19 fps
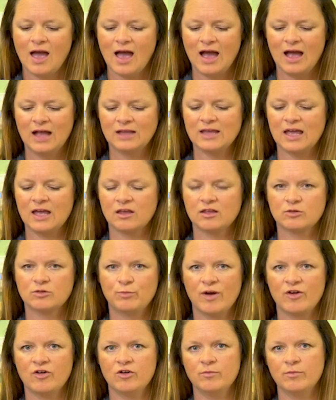and
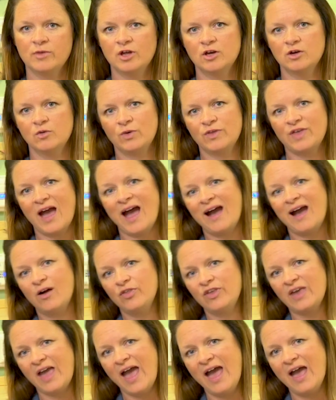experiment with how
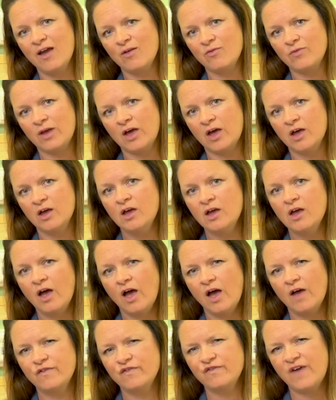the area
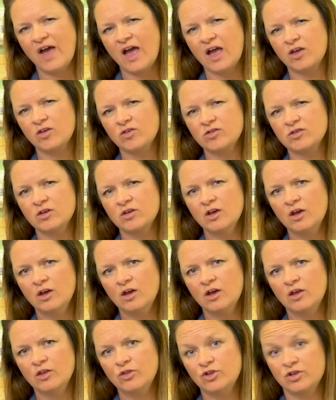affects
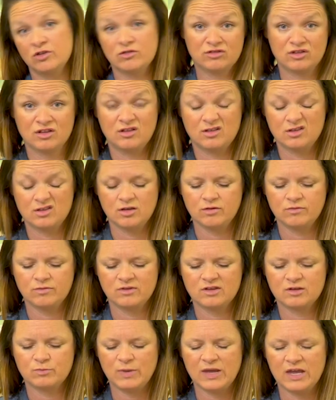the
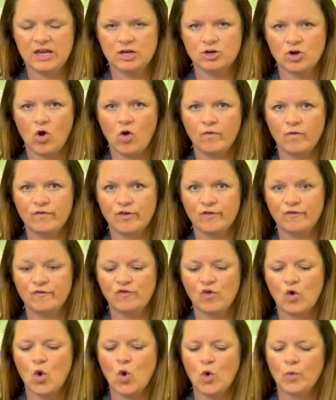speed of the
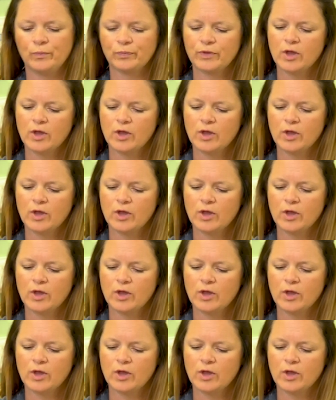fall.